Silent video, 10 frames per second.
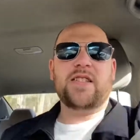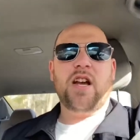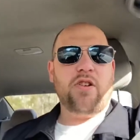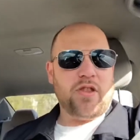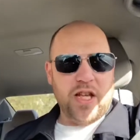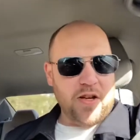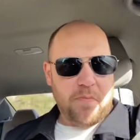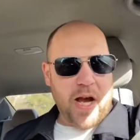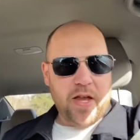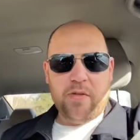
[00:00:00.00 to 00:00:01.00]
not your thing to
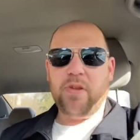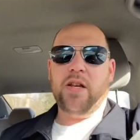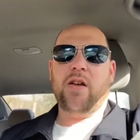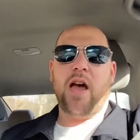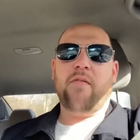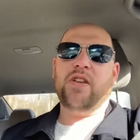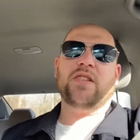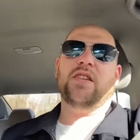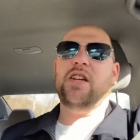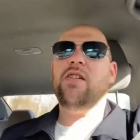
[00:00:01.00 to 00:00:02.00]
buy them, then
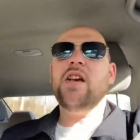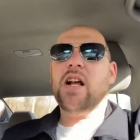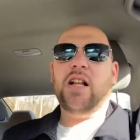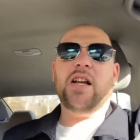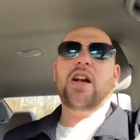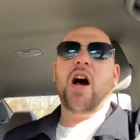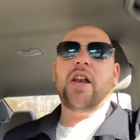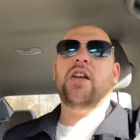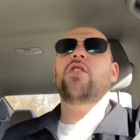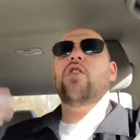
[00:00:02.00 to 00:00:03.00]
obviously click on
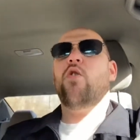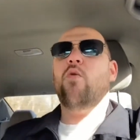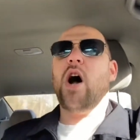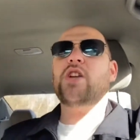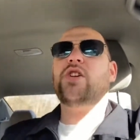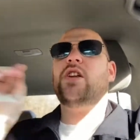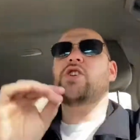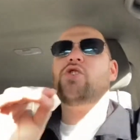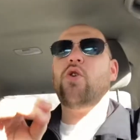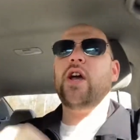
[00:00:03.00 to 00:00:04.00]
it, watch it,
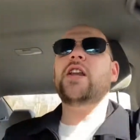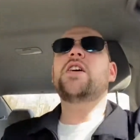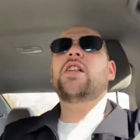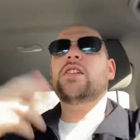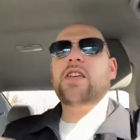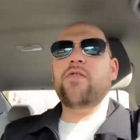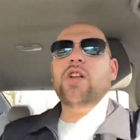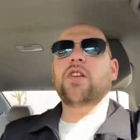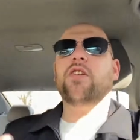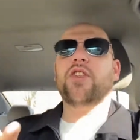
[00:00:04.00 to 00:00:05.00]
enjoy it. Let's give you
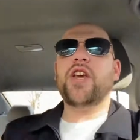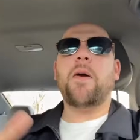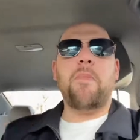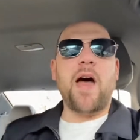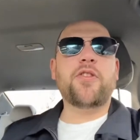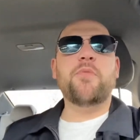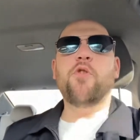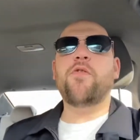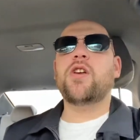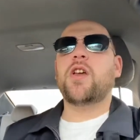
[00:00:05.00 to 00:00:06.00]
a little thing about the
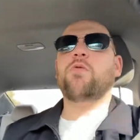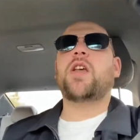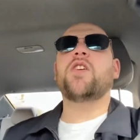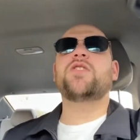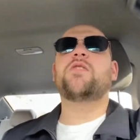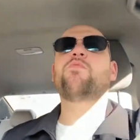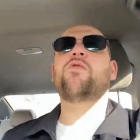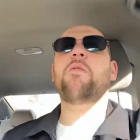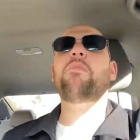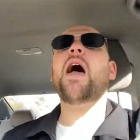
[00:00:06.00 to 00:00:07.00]
movie. Like, what the hell is this
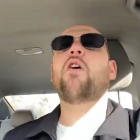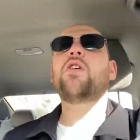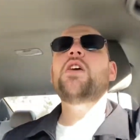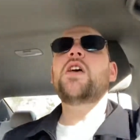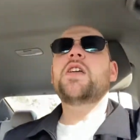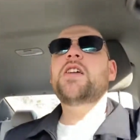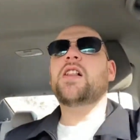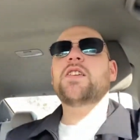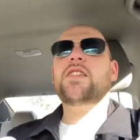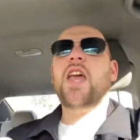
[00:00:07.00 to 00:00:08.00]
movie about?
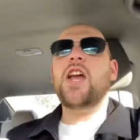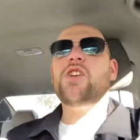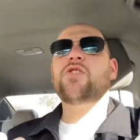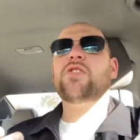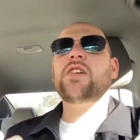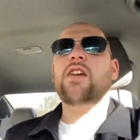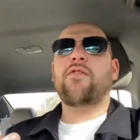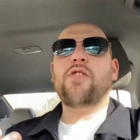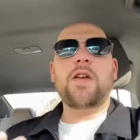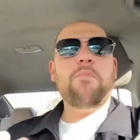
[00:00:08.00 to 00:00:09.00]
Nicolas Cage looks like a
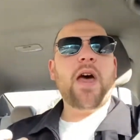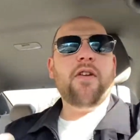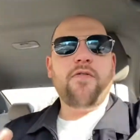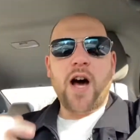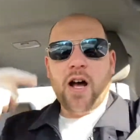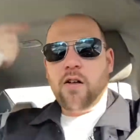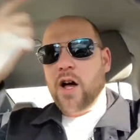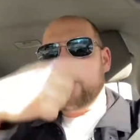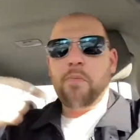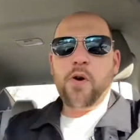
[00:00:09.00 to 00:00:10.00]
freaking pedophile
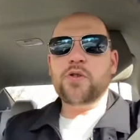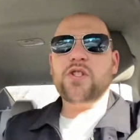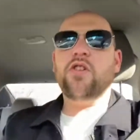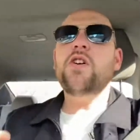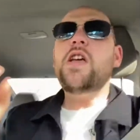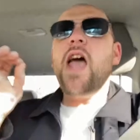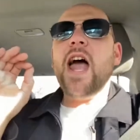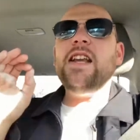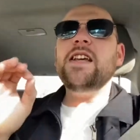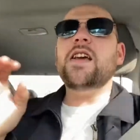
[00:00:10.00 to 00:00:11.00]
on the poster,
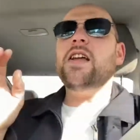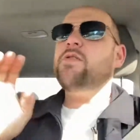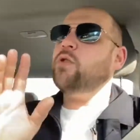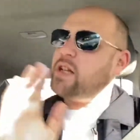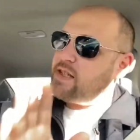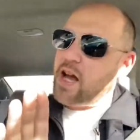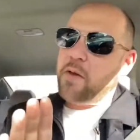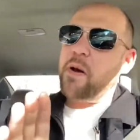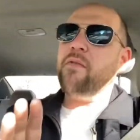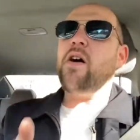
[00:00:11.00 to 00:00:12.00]
and he and well, he's not
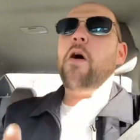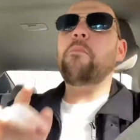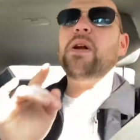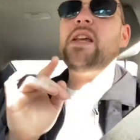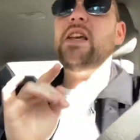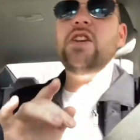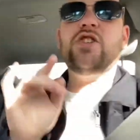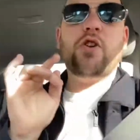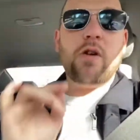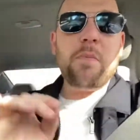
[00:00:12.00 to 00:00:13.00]
a pedophile, but he
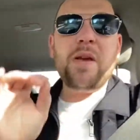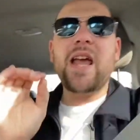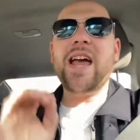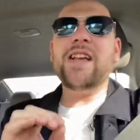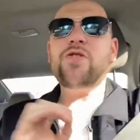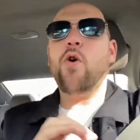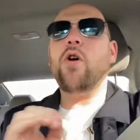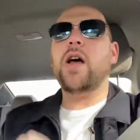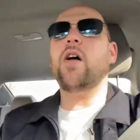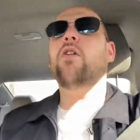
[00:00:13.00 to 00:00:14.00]
is creepy as
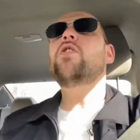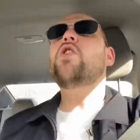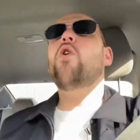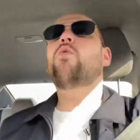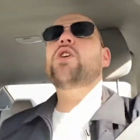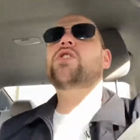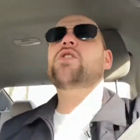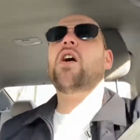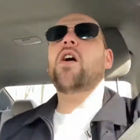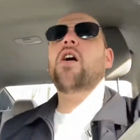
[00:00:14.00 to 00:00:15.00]
all hell, which
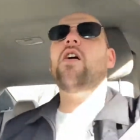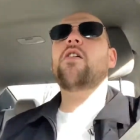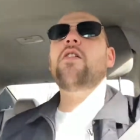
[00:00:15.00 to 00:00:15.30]
uh,